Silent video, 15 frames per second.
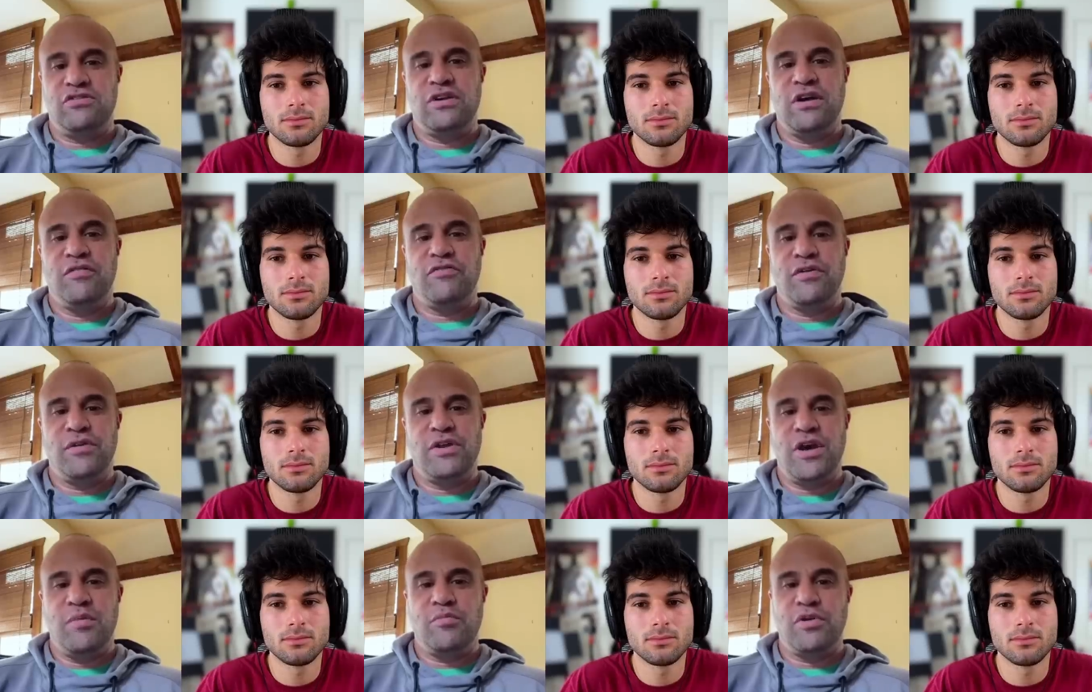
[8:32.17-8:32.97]
Speaker 1: cell
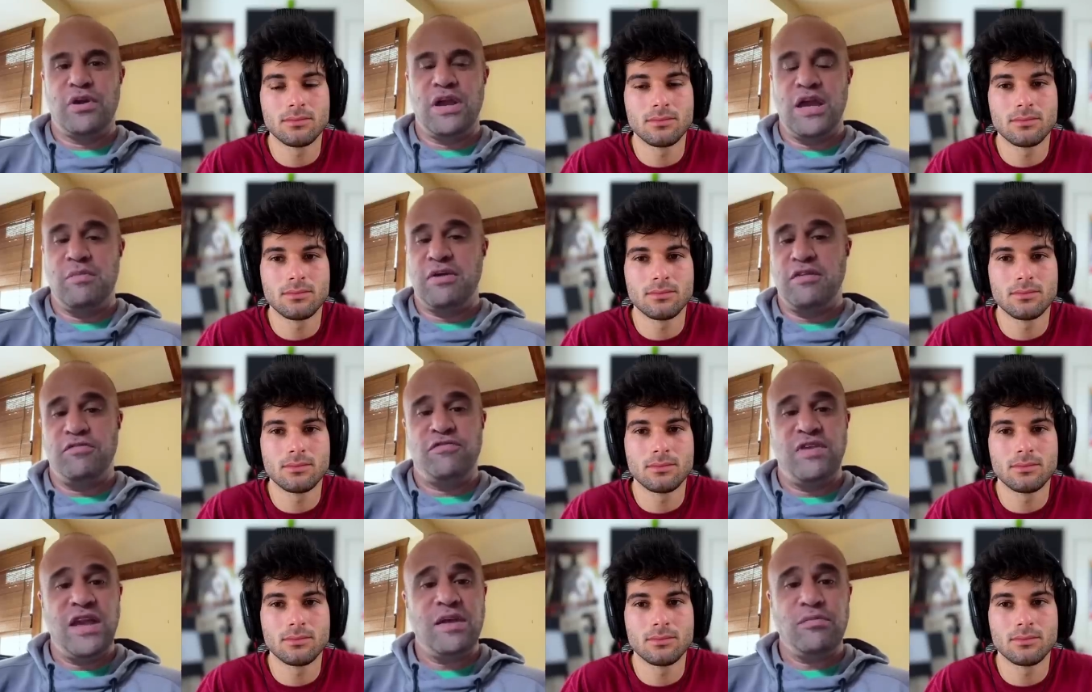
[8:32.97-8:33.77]
phone number and
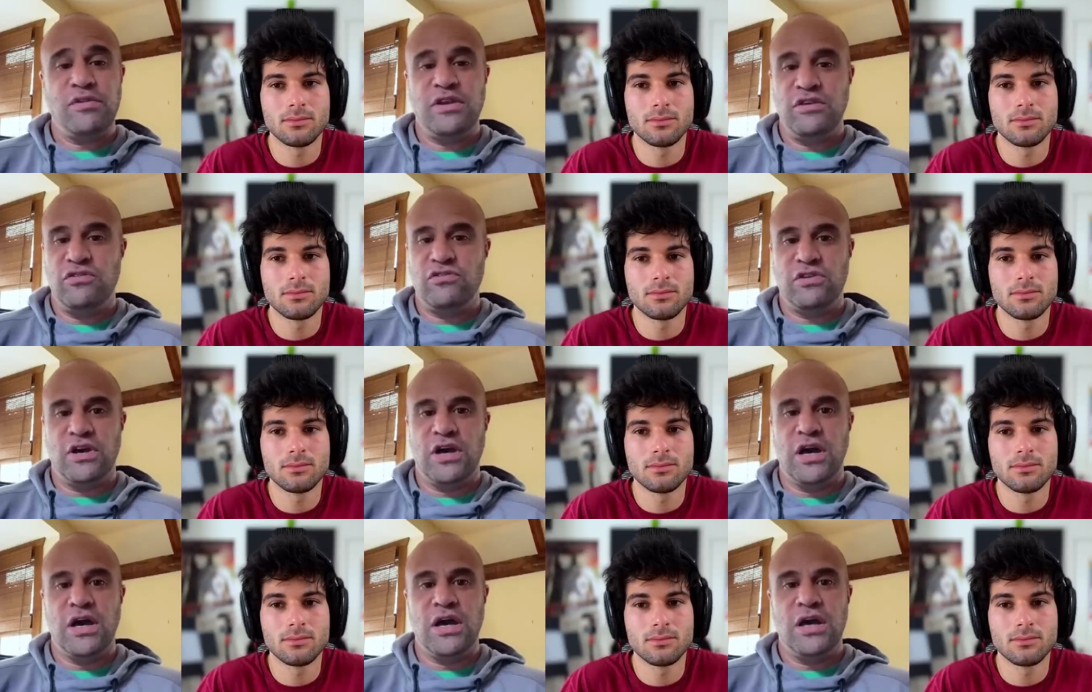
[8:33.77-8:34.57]
my family's,
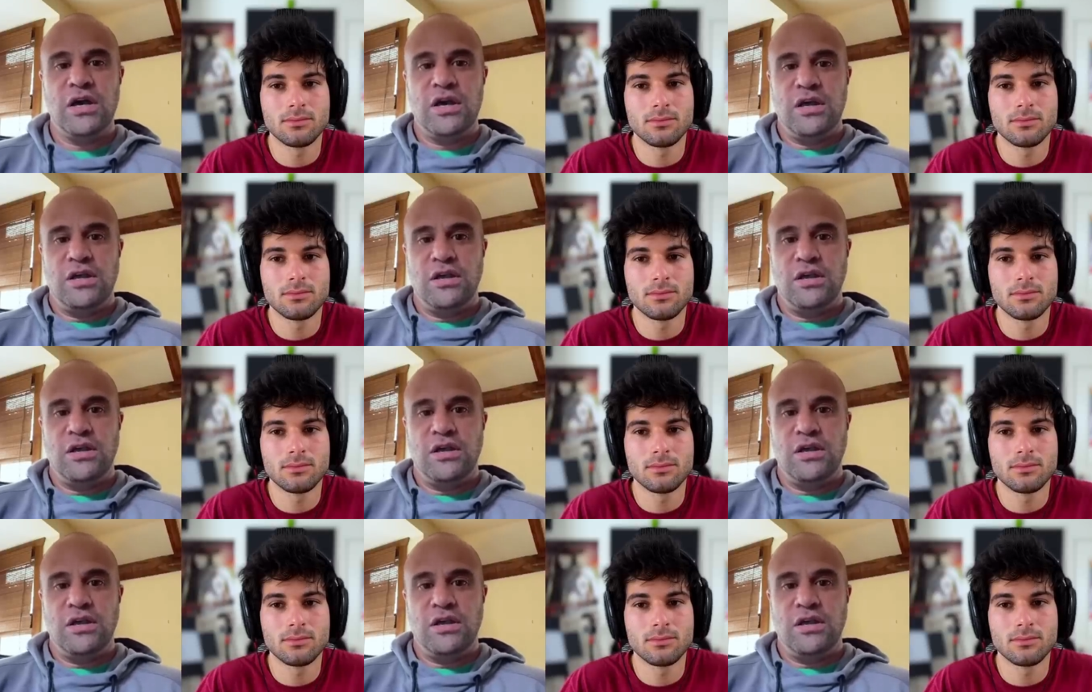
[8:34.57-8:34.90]
uh,